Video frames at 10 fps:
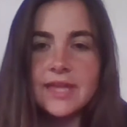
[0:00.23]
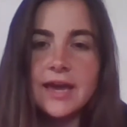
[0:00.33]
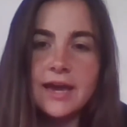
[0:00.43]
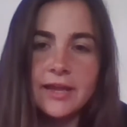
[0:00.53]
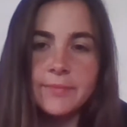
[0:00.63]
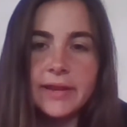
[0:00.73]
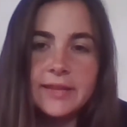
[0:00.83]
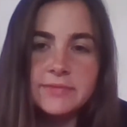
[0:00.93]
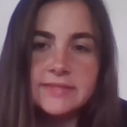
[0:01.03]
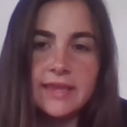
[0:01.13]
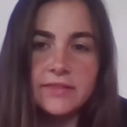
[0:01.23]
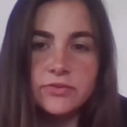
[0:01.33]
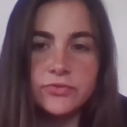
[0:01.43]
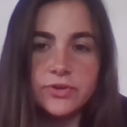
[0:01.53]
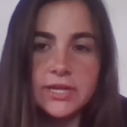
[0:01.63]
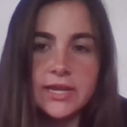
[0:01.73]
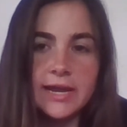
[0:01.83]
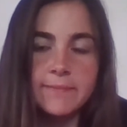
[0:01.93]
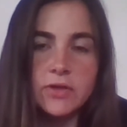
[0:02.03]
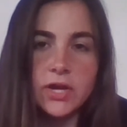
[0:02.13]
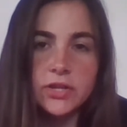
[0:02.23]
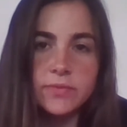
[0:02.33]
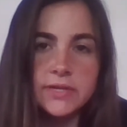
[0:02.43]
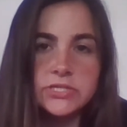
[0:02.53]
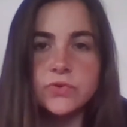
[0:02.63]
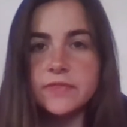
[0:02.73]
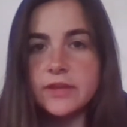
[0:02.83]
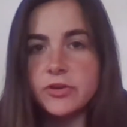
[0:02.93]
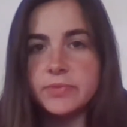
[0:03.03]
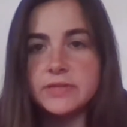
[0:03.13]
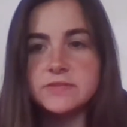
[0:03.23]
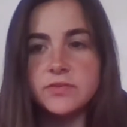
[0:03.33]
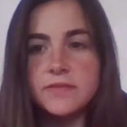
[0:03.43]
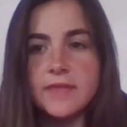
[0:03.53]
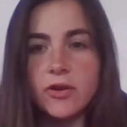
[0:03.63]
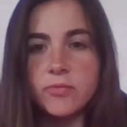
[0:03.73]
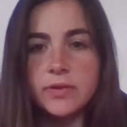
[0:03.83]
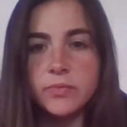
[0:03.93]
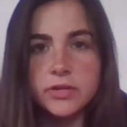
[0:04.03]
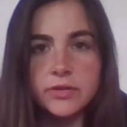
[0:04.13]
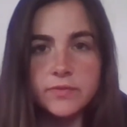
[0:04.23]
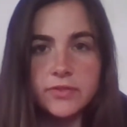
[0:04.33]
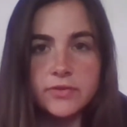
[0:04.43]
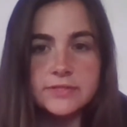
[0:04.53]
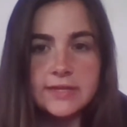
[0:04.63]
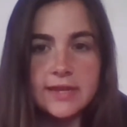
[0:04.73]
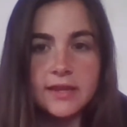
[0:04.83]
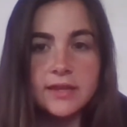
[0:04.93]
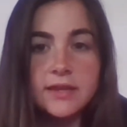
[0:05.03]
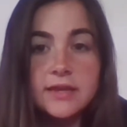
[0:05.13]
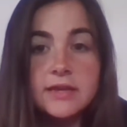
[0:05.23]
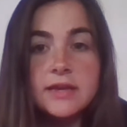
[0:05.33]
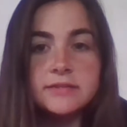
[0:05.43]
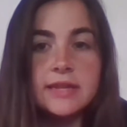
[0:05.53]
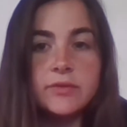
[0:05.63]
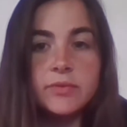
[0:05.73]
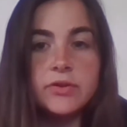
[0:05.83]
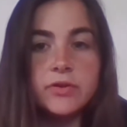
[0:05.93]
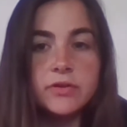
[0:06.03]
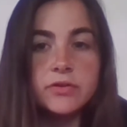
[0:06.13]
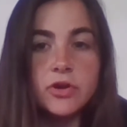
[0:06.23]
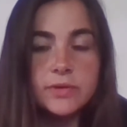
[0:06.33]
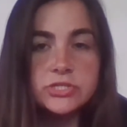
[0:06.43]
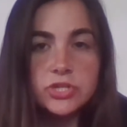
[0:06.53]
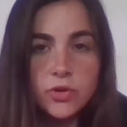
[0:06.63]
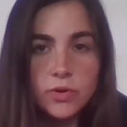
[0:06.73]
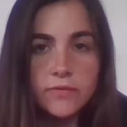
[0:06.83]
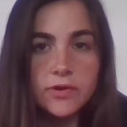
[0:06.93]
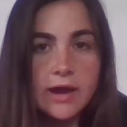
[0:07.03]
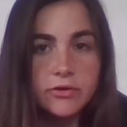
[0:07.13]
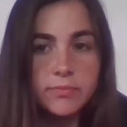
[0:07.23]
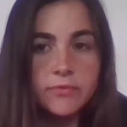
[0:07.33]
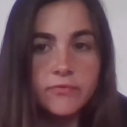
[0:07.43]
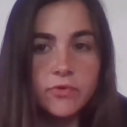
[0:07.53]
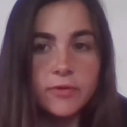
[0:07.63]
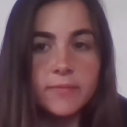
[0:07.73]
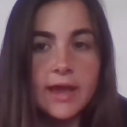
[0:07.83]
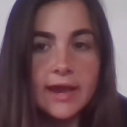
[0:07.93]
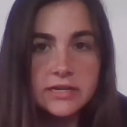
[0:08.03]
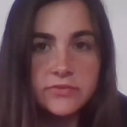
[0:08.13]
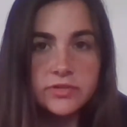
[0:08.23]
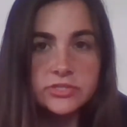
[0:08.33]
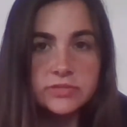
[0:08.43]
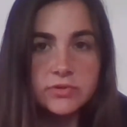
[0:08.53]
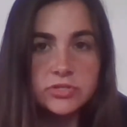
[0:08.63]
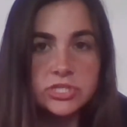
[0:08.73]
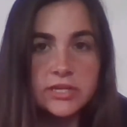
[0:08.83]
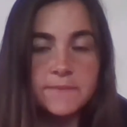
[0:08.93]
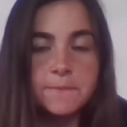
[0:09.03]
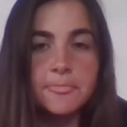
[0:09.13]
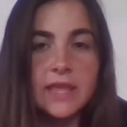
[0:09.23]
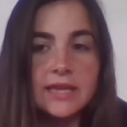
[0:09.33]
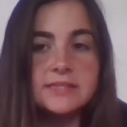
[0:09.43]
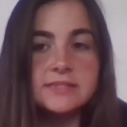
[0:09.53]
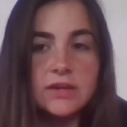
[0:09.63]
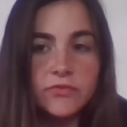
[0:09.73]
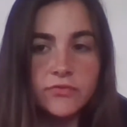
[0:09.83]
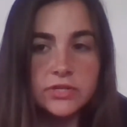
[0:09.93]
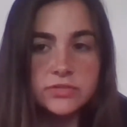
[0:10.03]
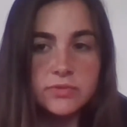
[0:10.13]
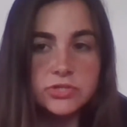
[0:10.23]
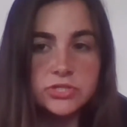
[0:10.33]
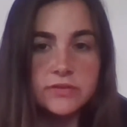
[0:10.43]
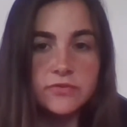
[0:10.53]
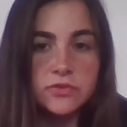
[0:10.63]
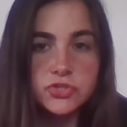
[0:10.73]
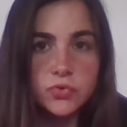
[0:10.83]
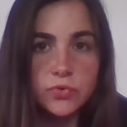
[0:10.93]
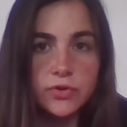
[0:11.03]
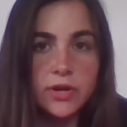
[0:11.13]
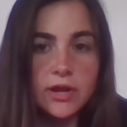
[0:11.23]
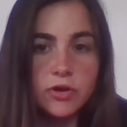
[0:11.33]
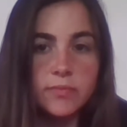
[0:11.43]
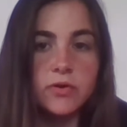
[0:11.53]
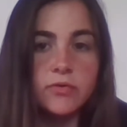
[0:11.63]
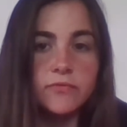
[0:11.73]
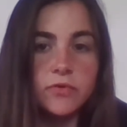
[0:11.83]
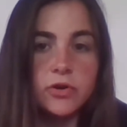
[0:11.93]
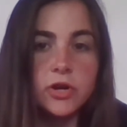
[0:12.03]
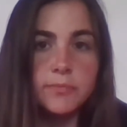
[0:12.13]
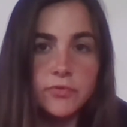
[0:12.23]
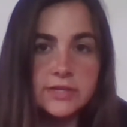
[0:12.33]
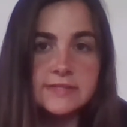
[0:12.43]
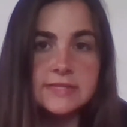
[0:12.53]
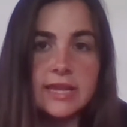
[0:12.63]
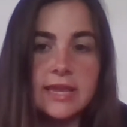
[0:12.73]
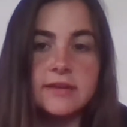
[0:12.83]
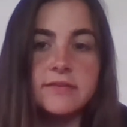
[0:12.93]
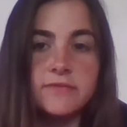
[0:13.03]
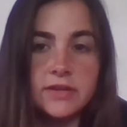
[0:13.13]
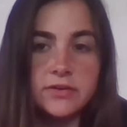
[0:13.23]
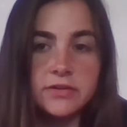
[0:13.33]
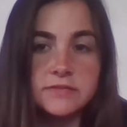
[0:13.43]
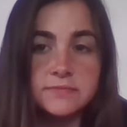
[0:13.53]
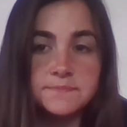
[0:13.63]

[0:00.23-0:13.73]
Hi, my name is Caitlin Crooney. I am the occupational therapy student that will be working with you today. Today we are going to go over how to perform active range of motion and self range of motion for the shoulder, elbow, forearm, wrist, hand, and fingers.